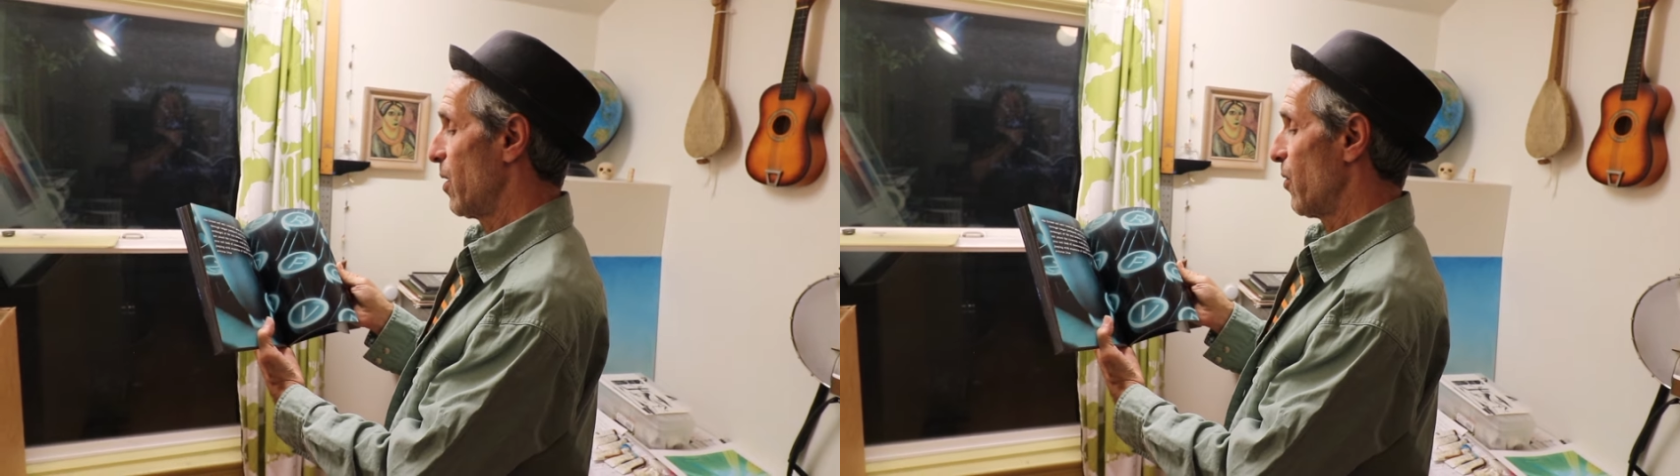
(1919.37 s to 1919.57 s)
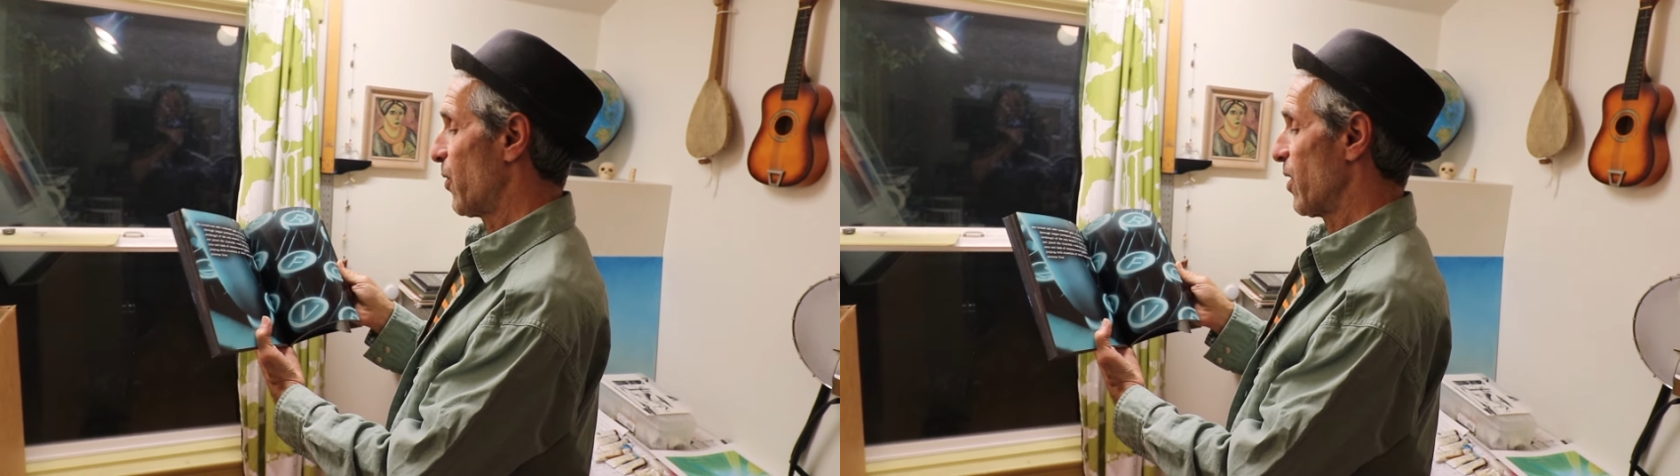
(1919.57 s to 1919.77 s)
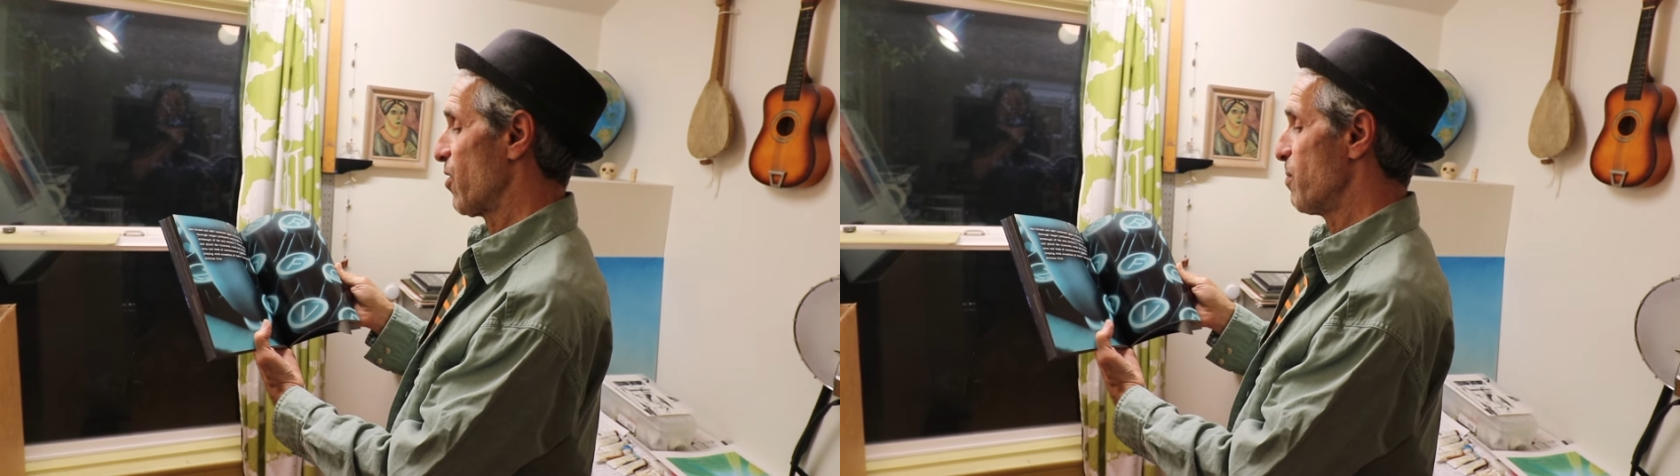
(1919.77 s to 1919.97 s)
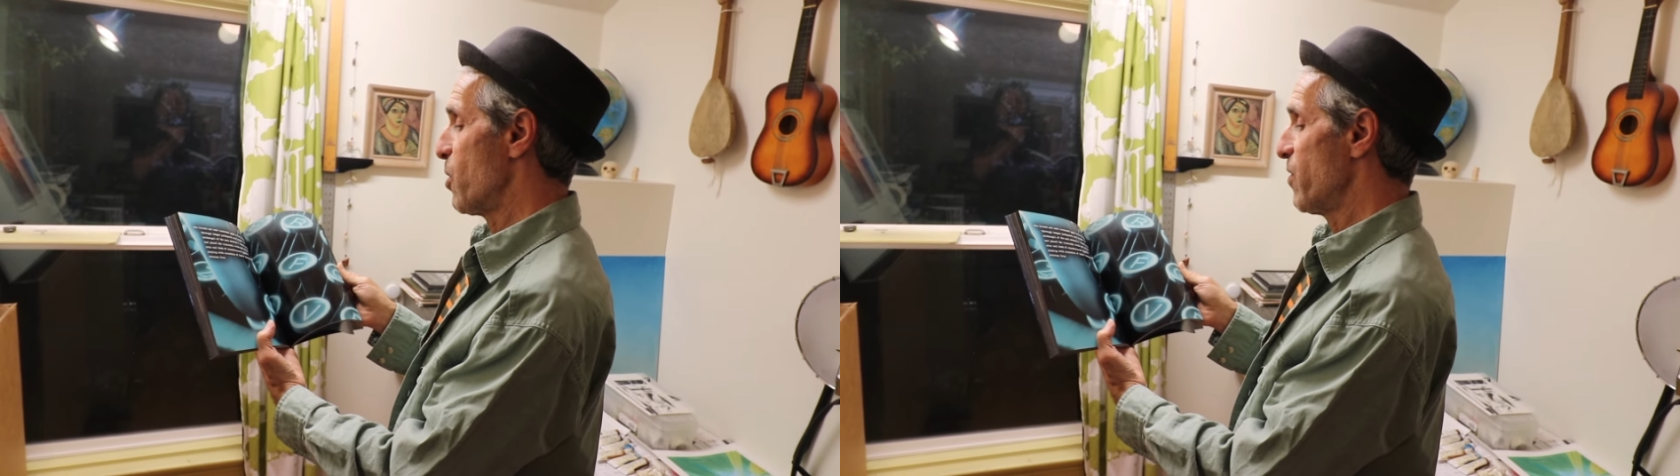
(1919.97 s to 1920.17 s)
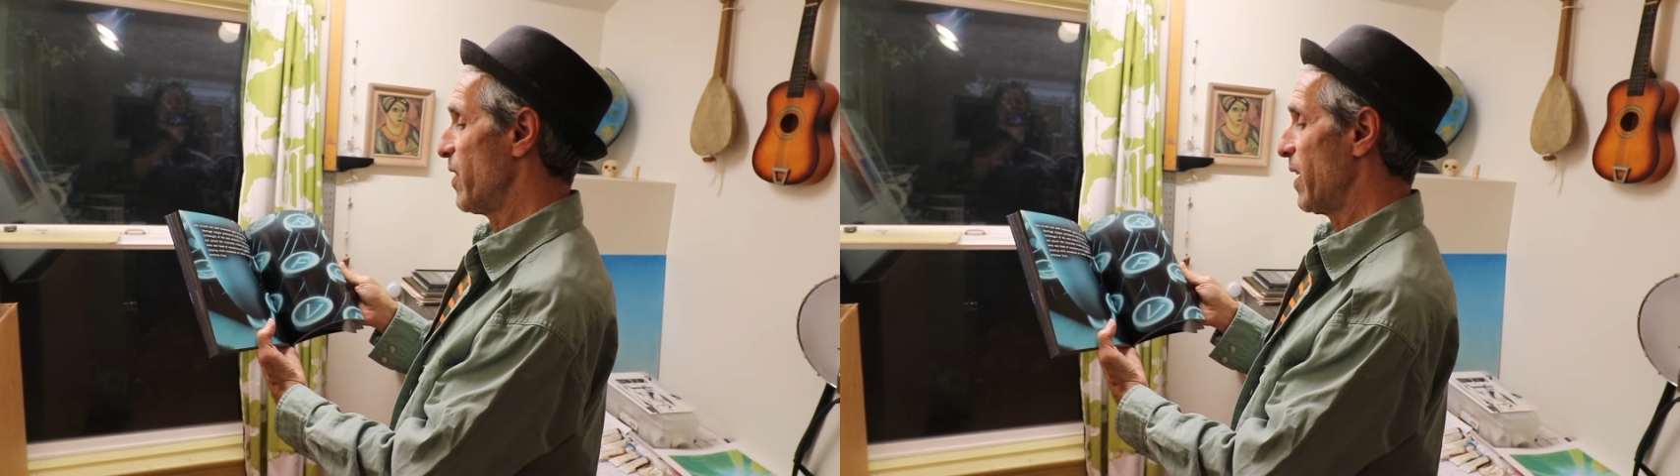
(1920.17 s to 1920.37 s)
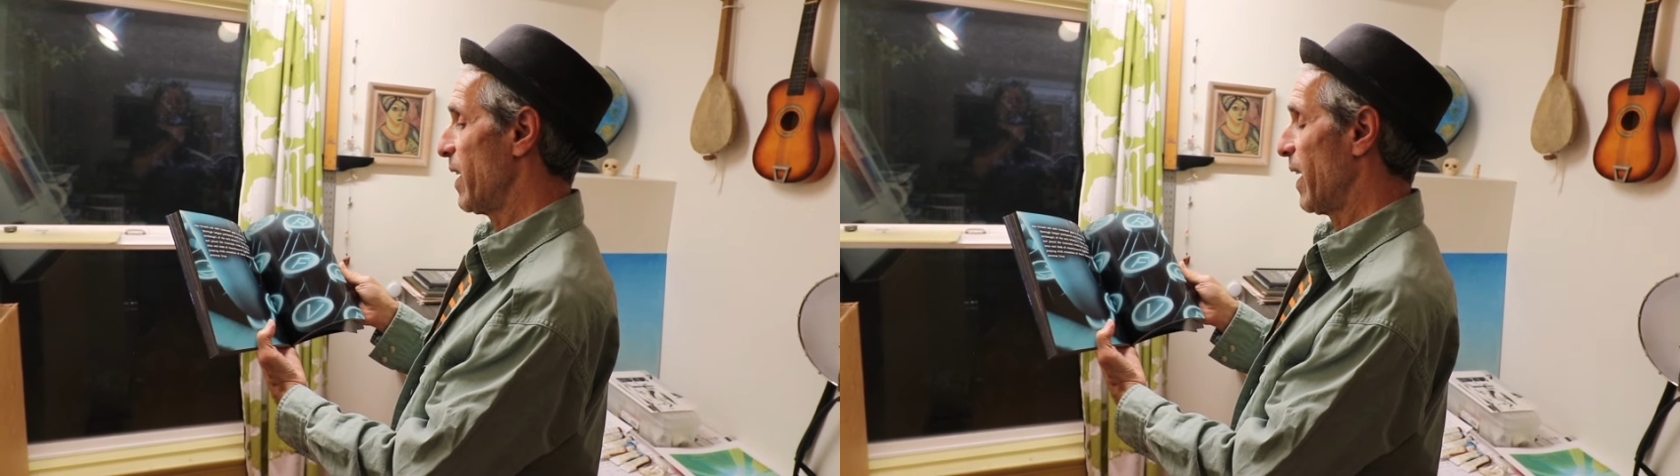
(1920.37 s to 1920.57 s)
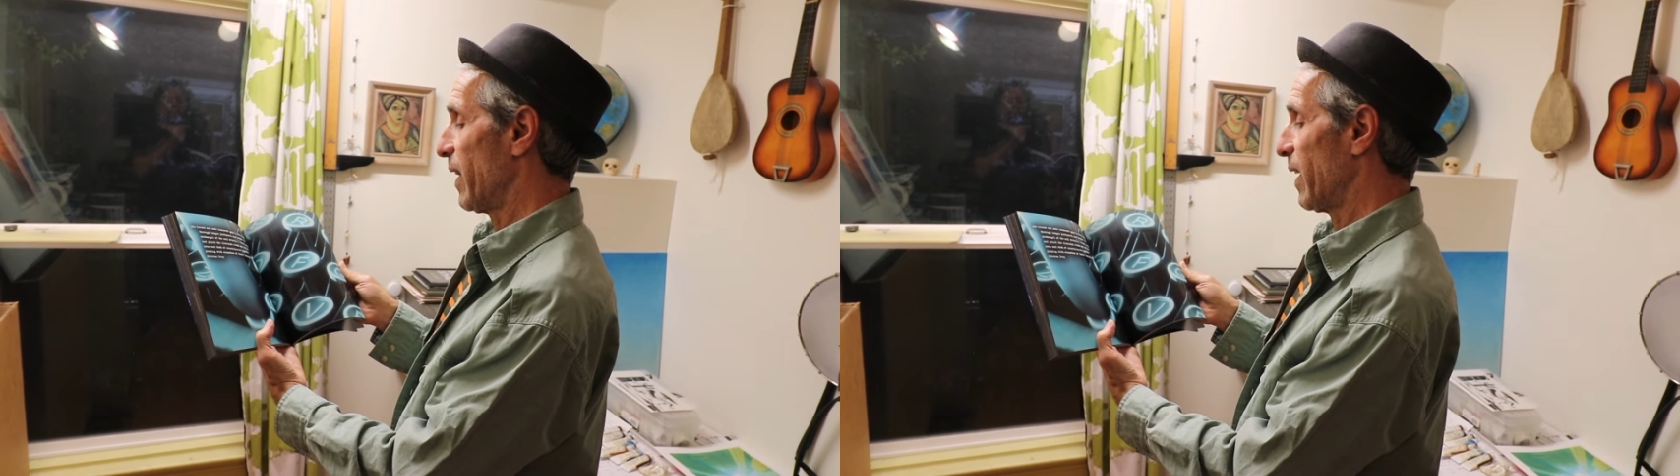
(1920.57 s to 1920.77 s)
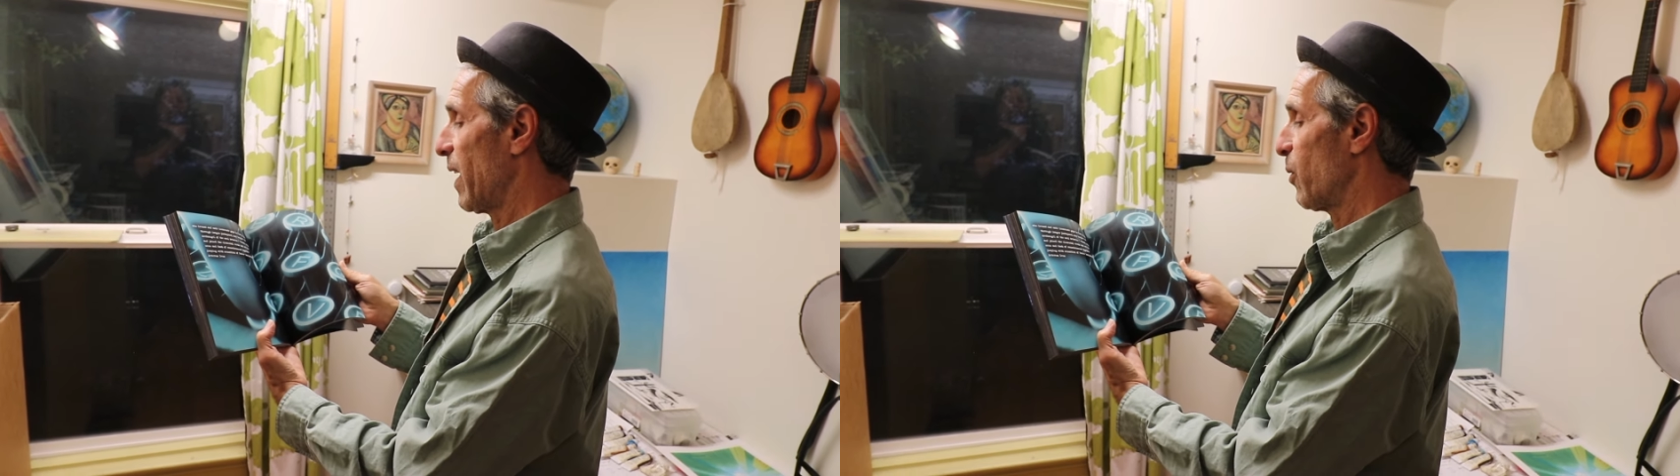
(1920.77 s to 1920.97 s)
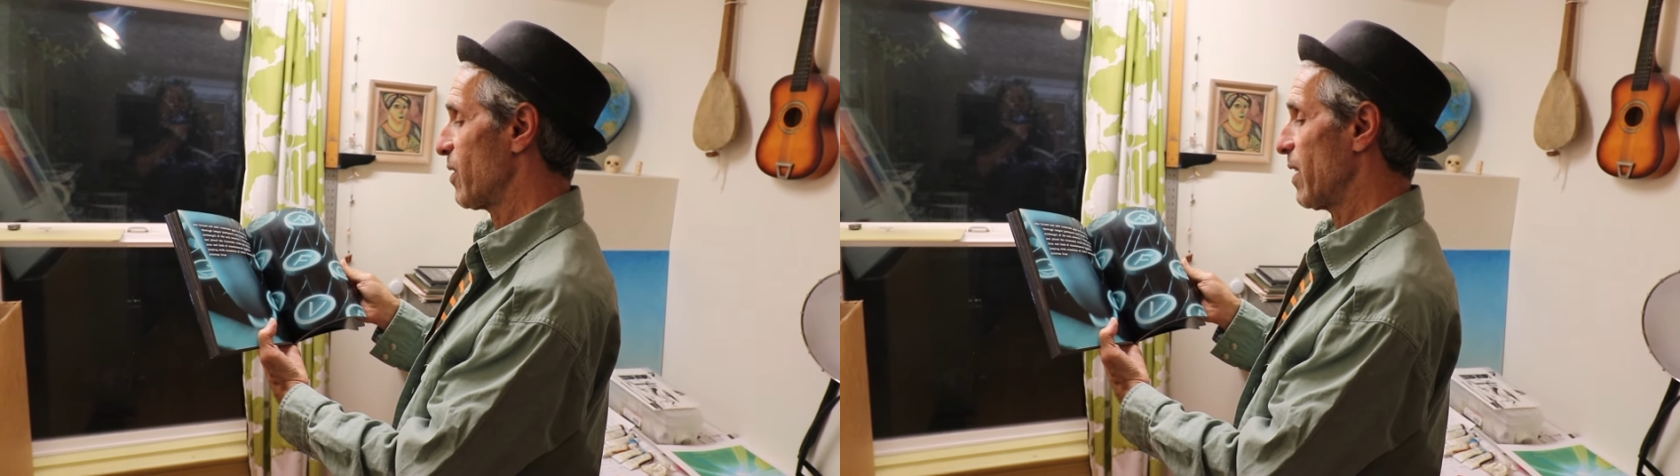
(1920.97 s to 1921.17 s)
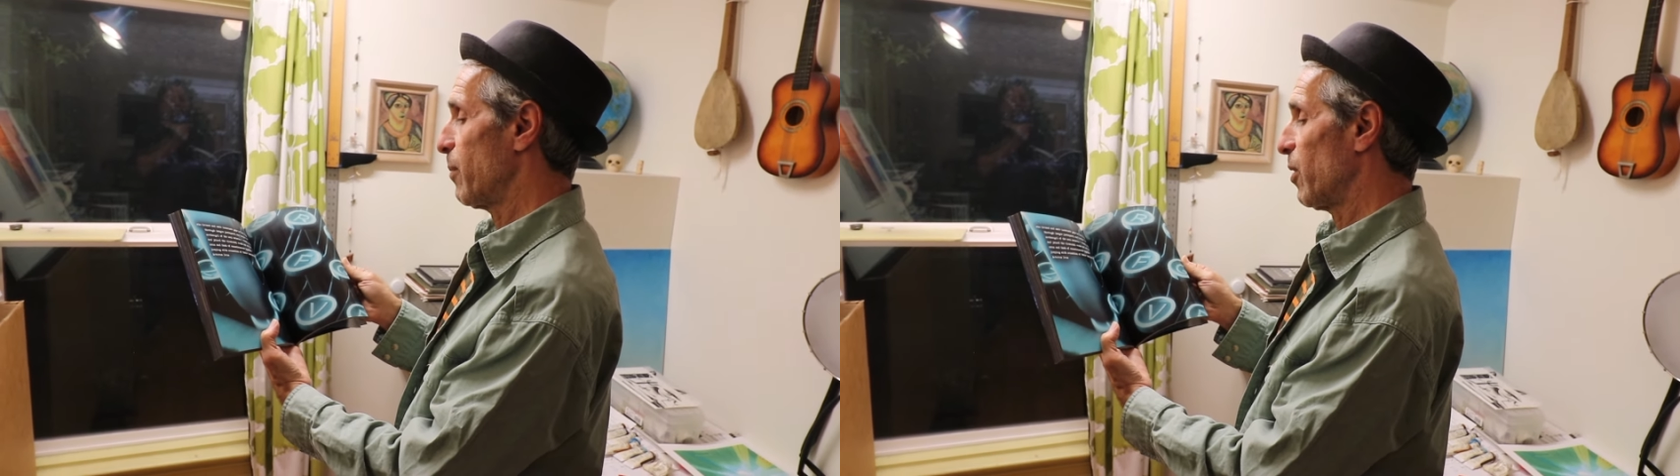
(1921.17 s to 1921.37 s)
for this movie, and then I
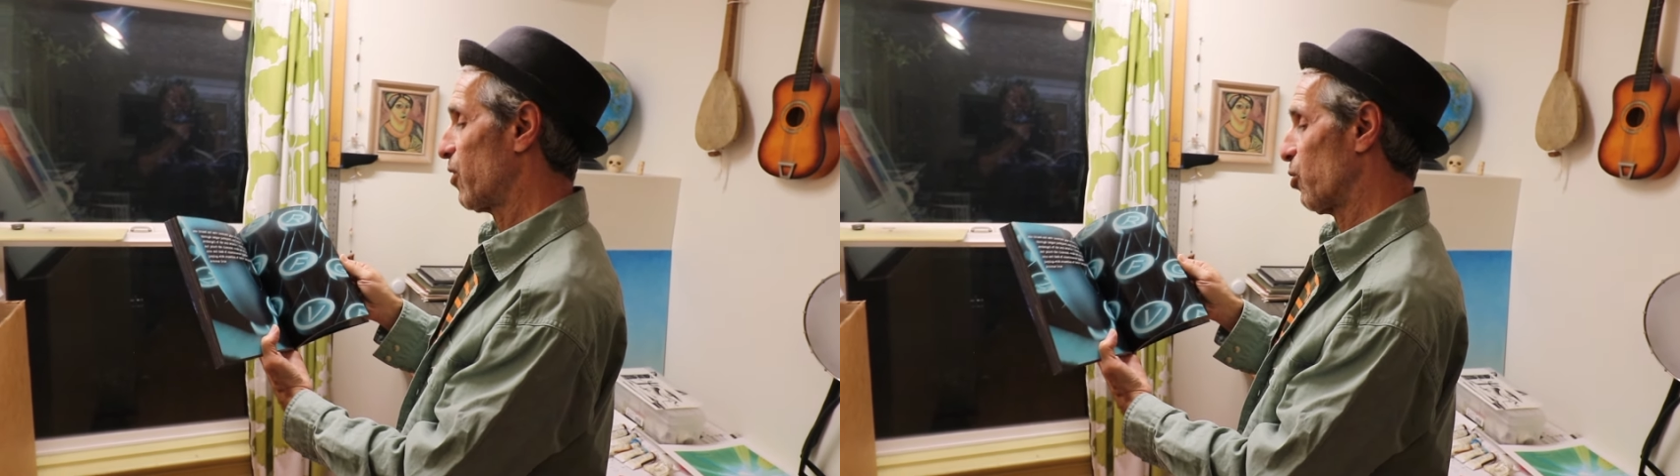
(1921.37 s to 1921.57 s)
was able to